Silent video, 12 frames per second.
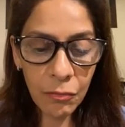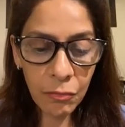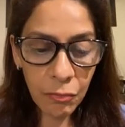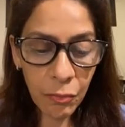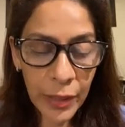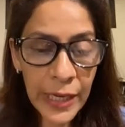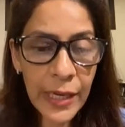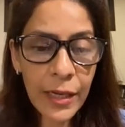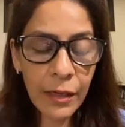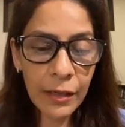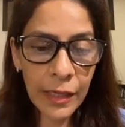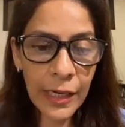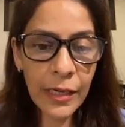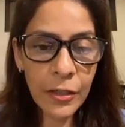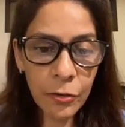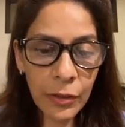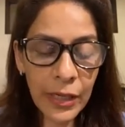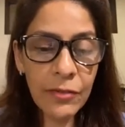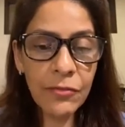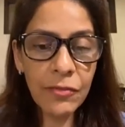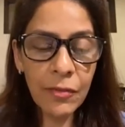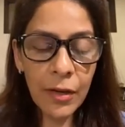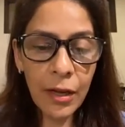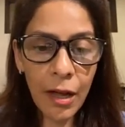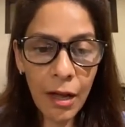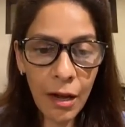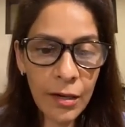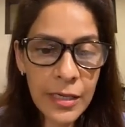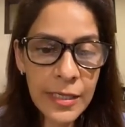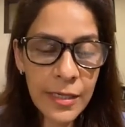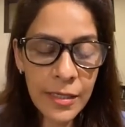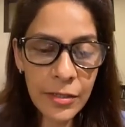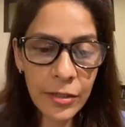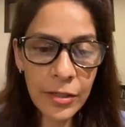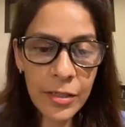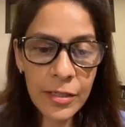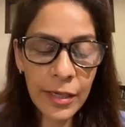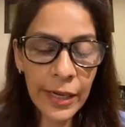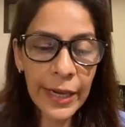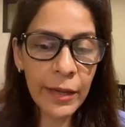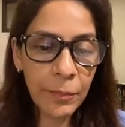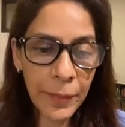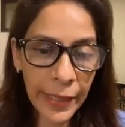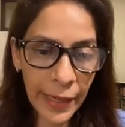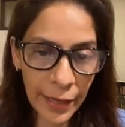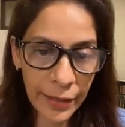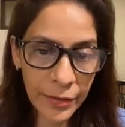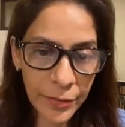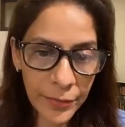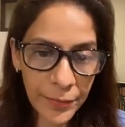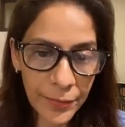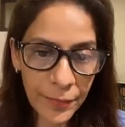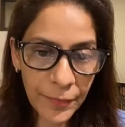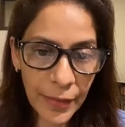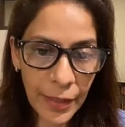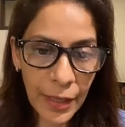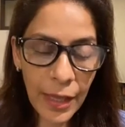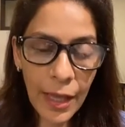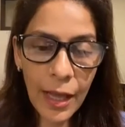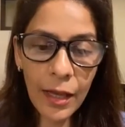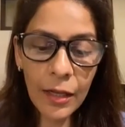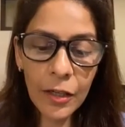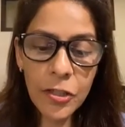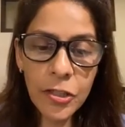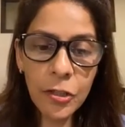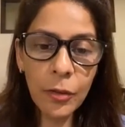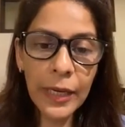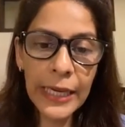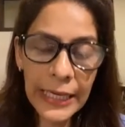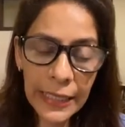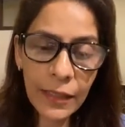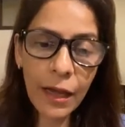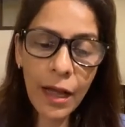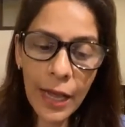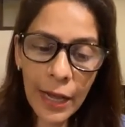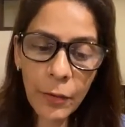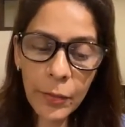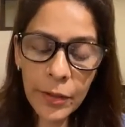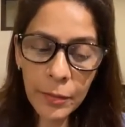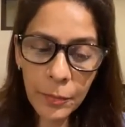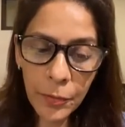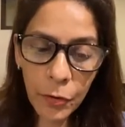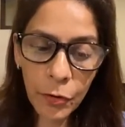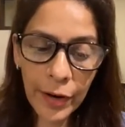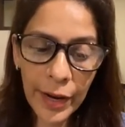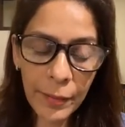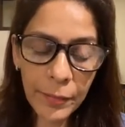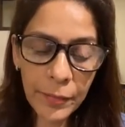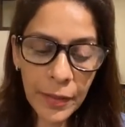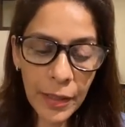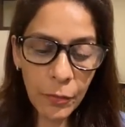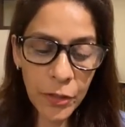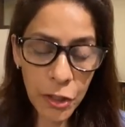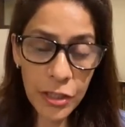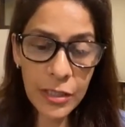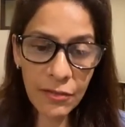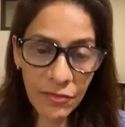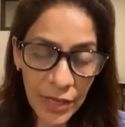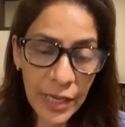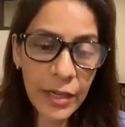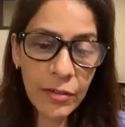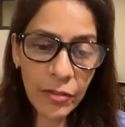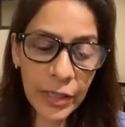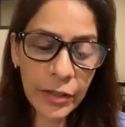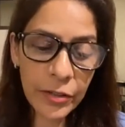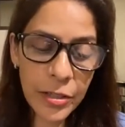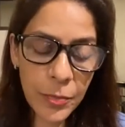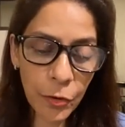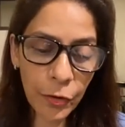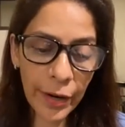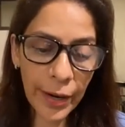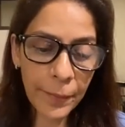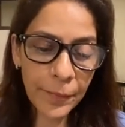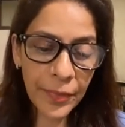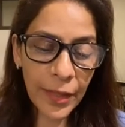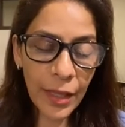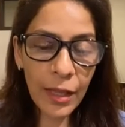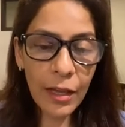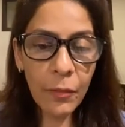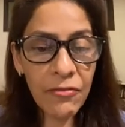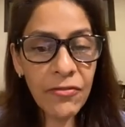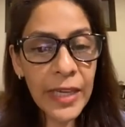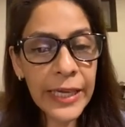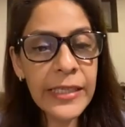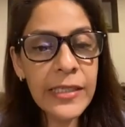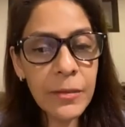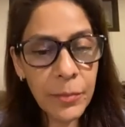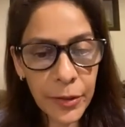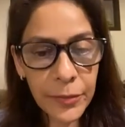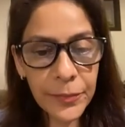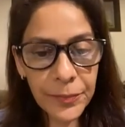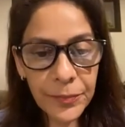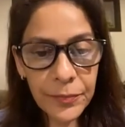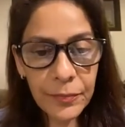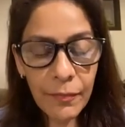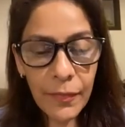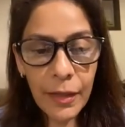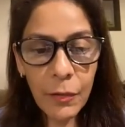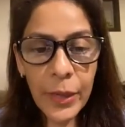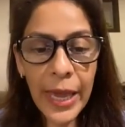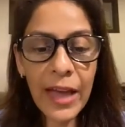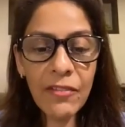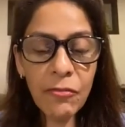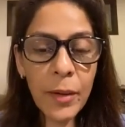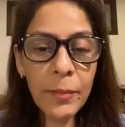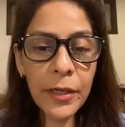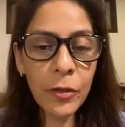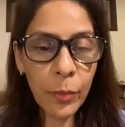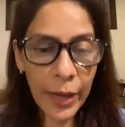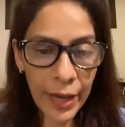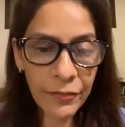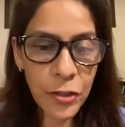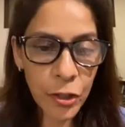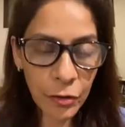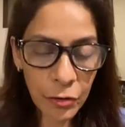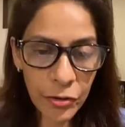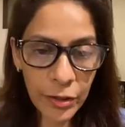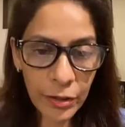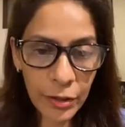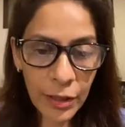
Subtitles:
we need to give our sisters a helping hand. So in our program, which is a very rigorous program, we're flexible. We have women who have children.